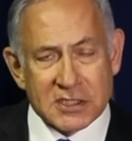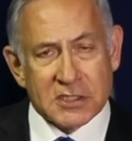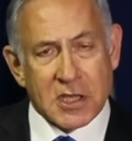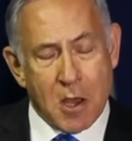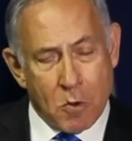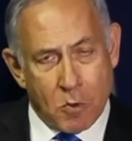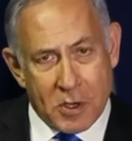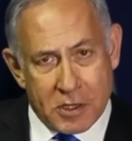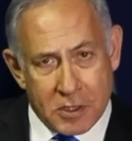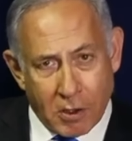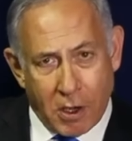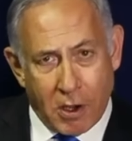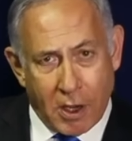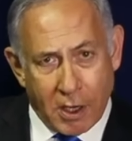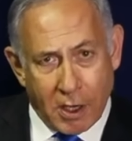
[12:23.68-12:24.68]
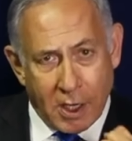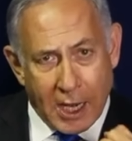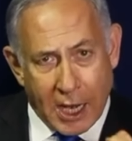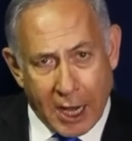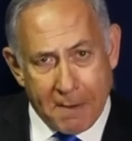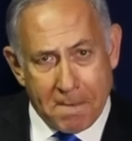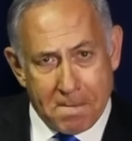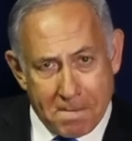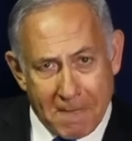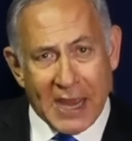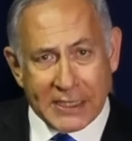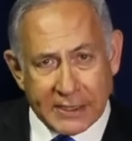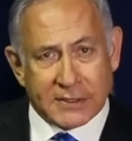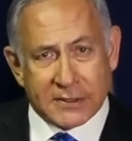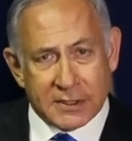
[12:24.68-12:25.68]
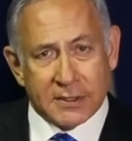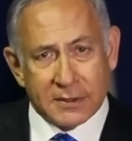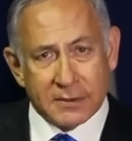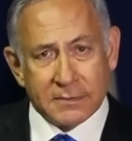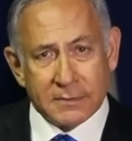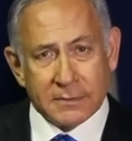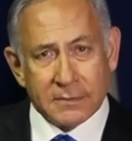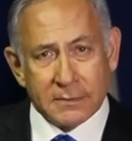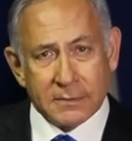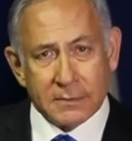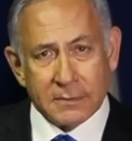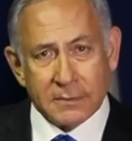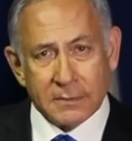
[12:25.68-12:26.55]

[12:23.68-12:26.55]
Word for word: it is wielded very cynically and very deliberately.